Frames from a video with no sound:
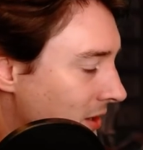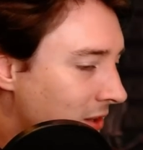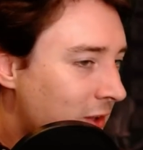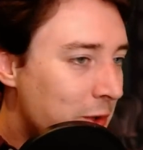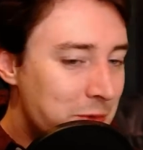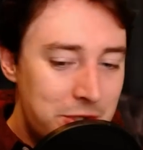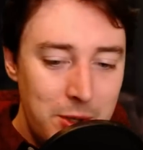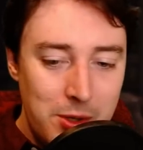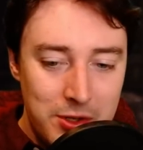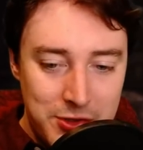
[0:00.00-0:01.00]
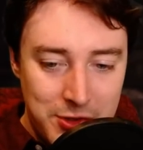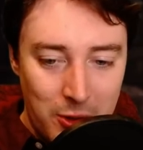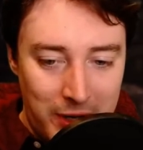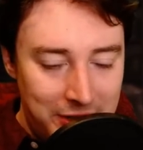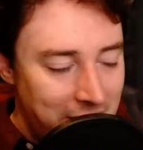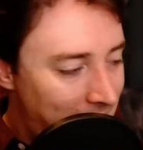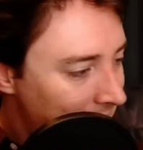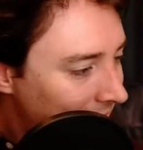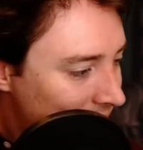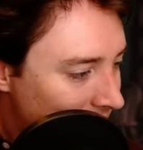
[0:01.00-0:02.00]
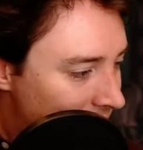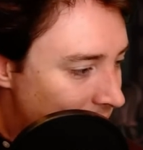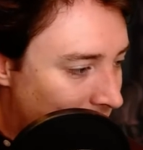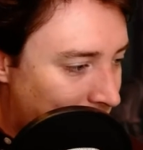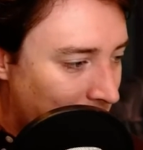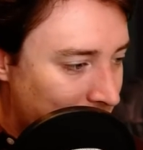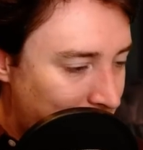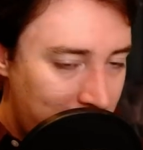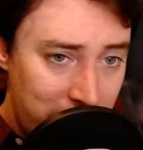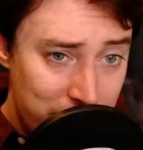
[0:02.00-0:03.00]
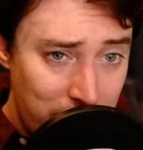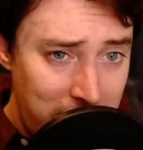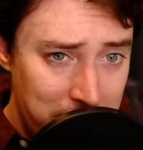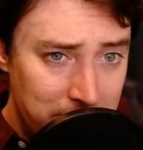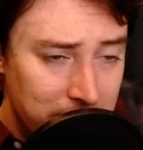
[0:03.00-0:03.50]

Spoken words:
those were two good stories. I think that's going to do it for us for this stream.